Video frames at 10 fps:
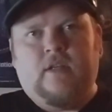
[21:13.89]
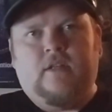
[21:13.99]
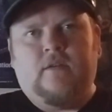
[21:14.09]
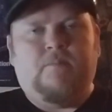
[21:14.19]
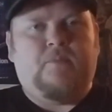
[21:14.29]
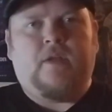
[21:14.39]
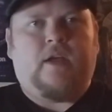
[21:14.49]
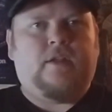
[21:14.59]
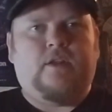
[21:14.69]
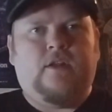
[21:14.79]
and
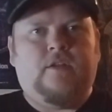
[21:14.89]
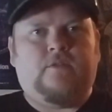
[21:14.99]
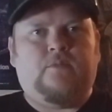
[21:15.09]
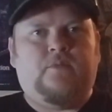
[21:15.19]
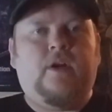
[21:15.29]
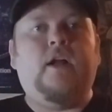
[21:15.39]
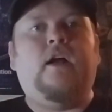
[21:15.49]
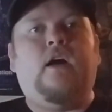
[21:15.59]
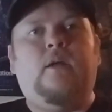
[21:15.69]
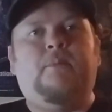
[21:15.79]
it's very
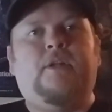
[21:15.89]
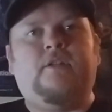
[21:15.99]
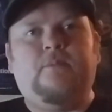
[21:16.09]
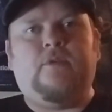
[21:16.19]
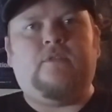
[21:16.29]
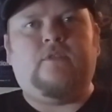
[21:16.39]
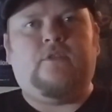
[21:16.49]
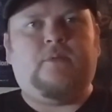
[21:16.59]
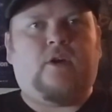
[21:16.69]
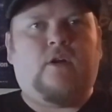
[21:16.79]
unpredictable. So it's
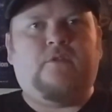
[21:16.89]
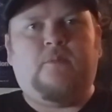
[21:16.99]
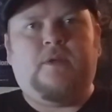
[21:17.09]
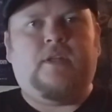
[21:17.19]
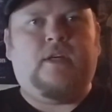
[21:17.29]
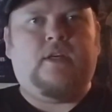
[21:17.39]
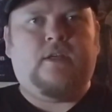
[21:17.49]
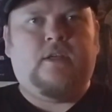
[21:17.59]
been hard for me to